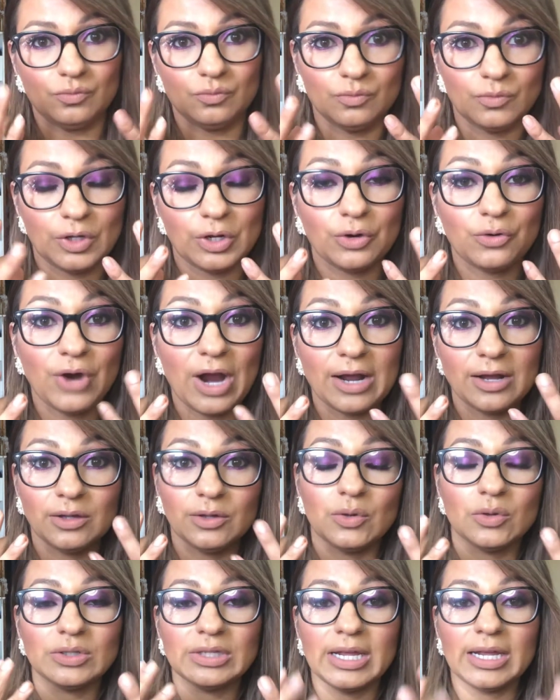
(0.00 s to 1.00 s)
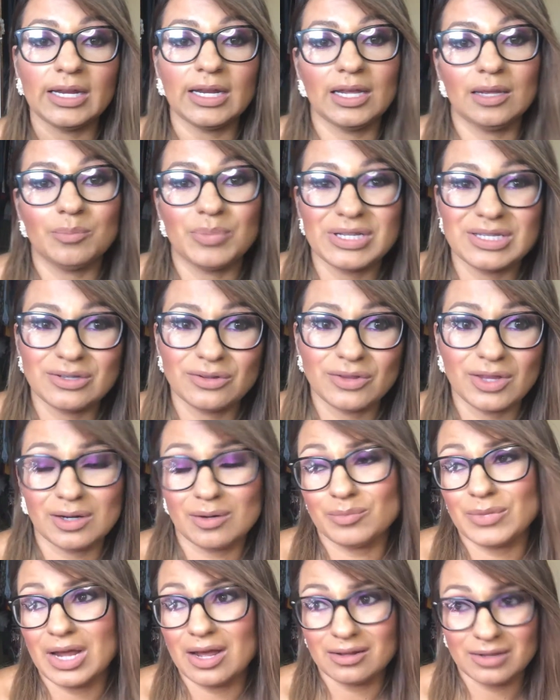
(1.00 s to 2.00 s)
a crackly old lady, but so that I'm
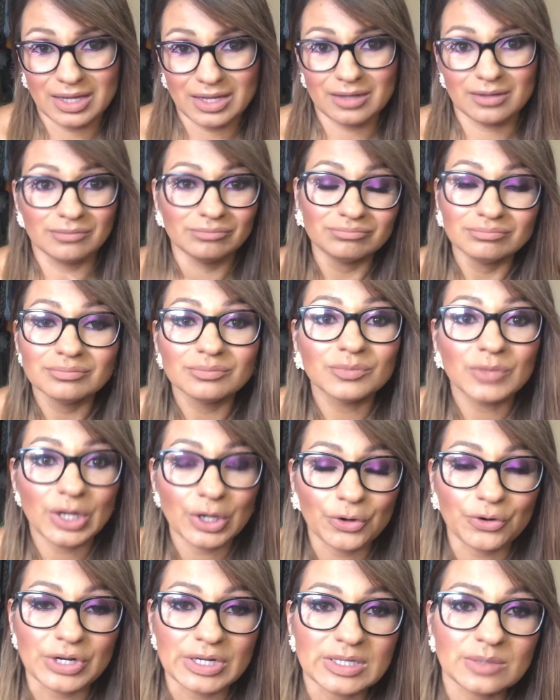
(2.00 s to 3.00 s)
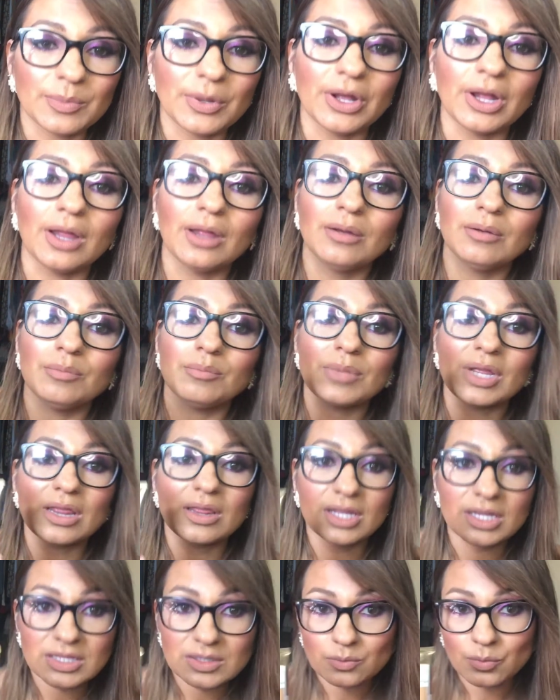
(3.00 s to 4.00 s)
not like a grease ball. But
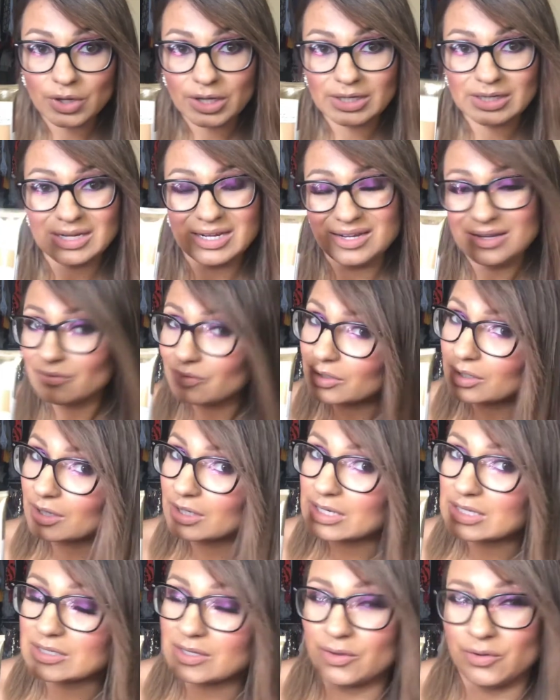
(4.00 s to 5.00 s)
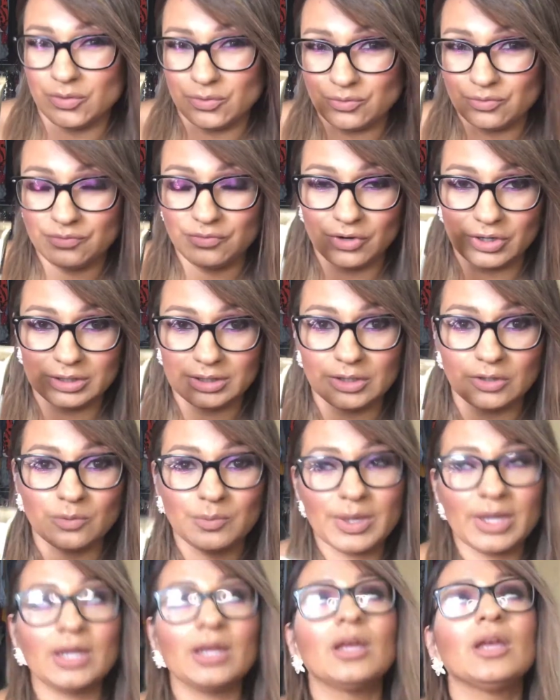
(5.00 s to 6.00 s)
this one, even on its own for a little
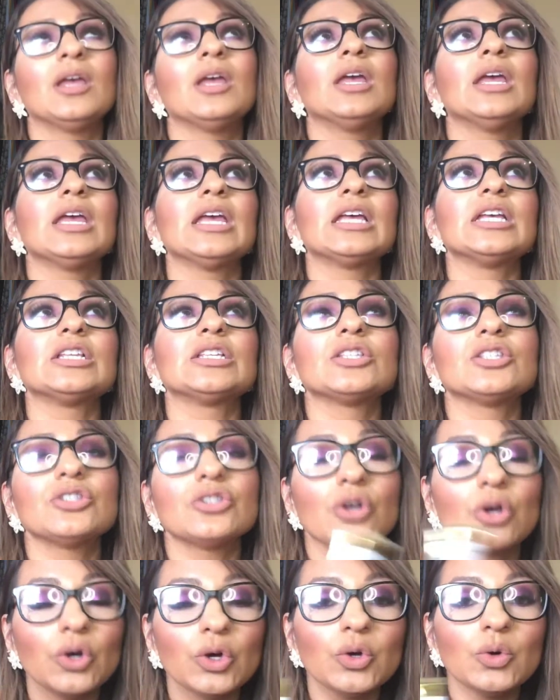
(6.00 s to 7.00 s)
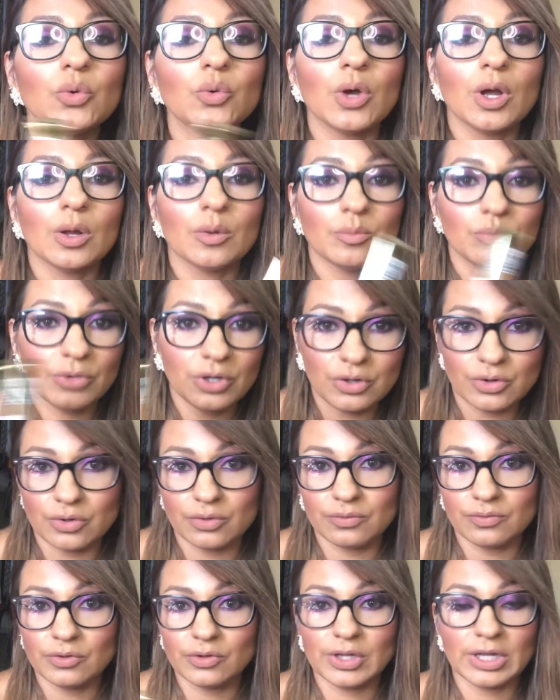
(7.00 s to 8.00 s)
bit, is so
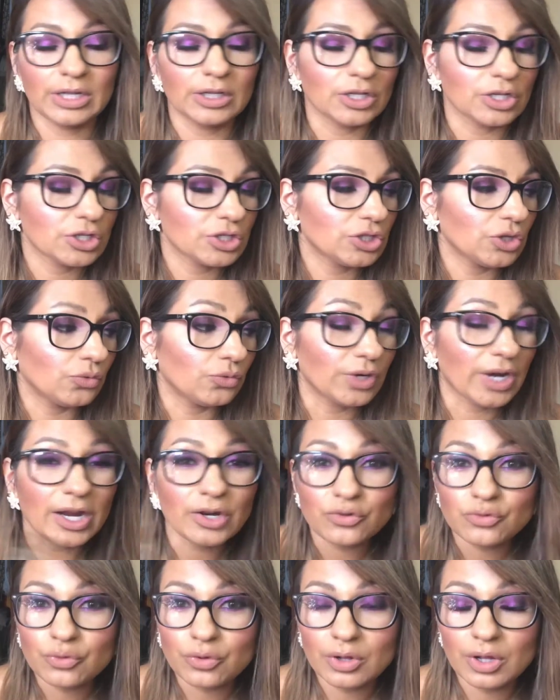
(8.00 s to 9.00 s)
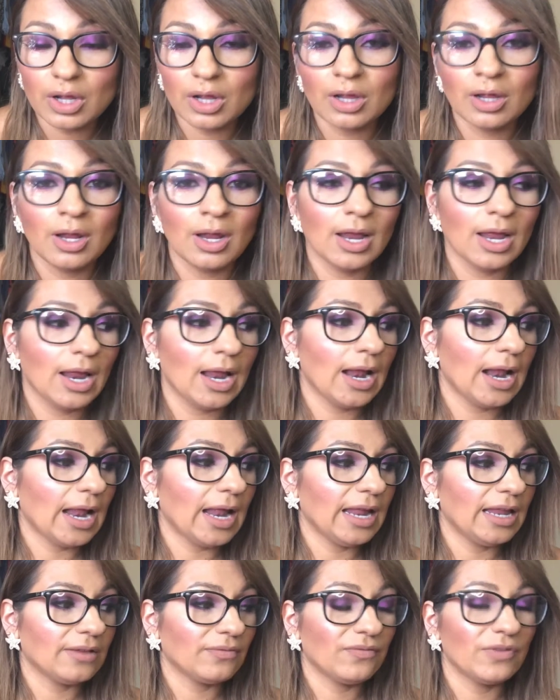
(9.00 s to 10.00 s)
beautiful. It looks so natural.
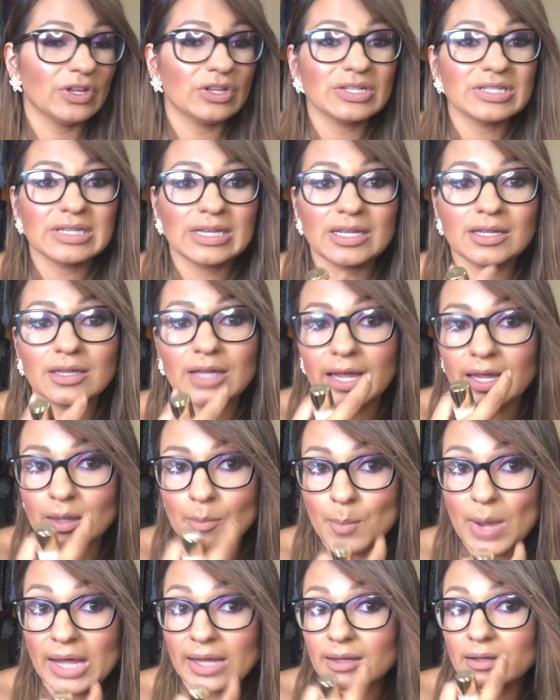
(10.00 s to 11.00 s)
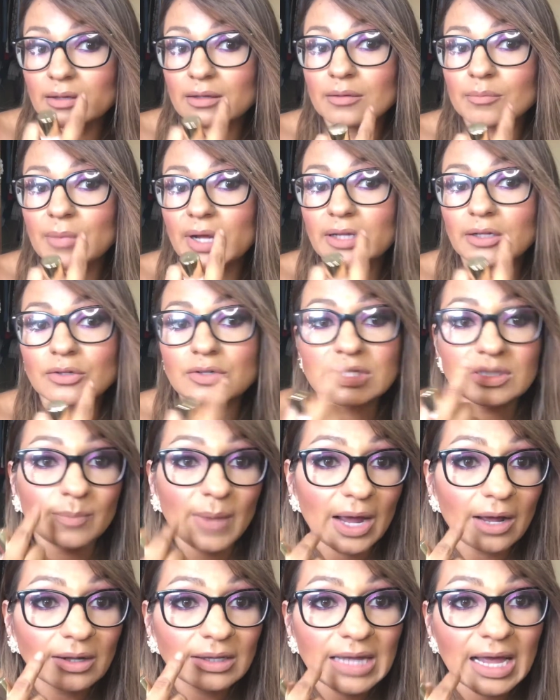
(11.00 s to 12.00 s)
It fills in like my little
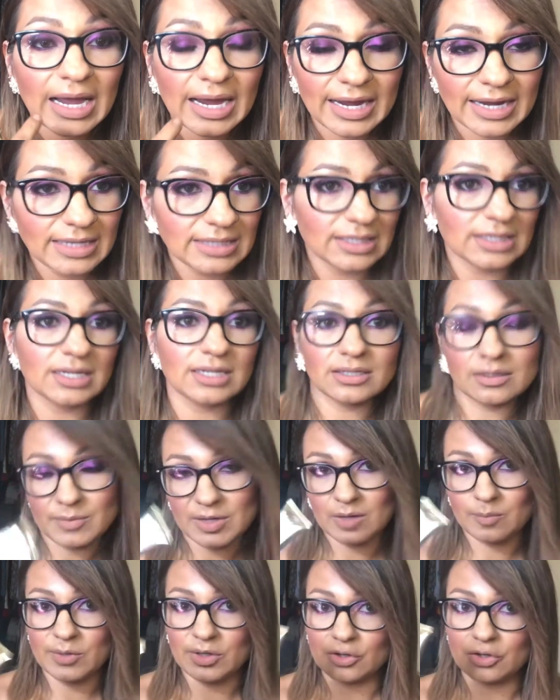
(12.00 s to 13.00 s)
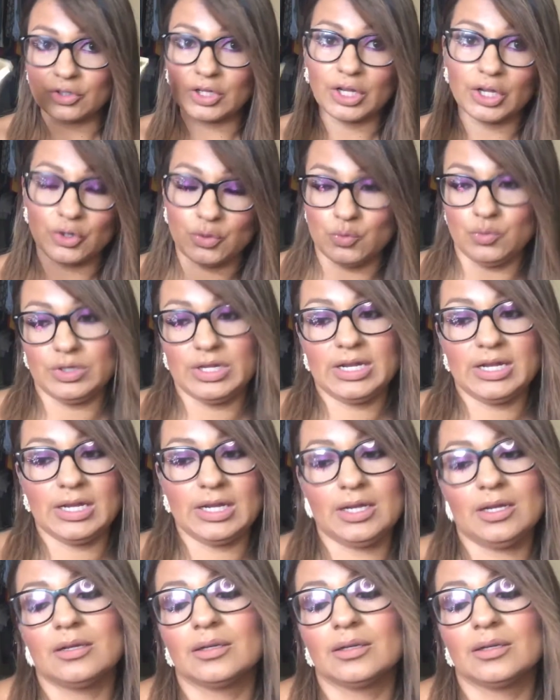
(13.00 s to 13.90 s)
smile lines. It doesn't make me look like an old lady,